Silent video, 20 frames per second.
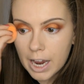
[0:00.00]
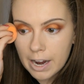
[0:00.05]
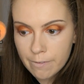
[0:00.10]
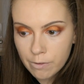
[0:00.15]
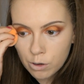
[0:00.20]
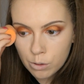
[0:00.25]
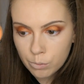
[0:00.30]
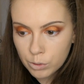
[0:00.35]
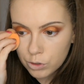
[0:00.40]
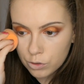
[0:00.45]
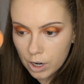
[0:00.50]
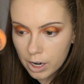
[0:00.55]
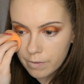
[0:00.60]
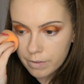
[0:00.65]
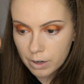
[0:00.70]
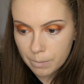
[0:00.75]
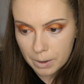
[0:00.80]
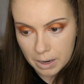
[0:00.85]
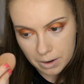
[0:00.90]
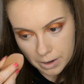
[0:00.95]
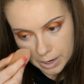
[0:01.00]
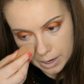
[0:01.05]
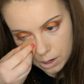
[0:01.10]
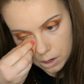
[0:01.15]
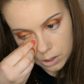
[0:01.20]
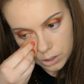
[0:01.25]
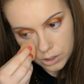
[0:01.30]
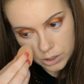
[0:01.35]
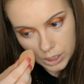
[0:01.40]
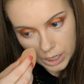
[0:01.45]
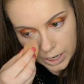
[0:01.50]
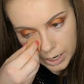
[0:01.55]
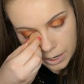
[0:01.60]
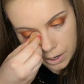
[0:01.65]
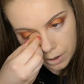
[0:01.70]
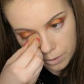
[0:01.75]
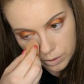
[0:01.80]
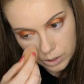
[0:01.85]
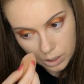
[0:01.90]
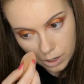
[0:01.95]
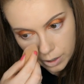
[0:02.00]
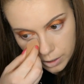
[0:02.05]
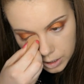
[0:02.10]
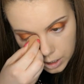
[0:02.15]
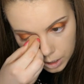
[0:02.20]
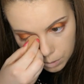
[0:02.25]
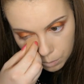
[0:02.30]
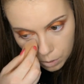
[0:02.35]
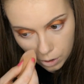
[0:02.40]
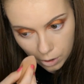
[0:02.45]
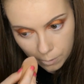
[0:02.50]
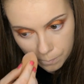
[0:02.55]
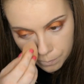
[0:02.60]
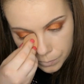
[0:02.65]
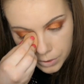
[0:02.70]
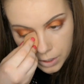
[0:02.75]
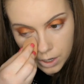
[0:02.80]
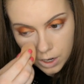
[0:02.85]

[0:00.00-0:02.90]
everyone was raving about it last year, and I was like, you know what?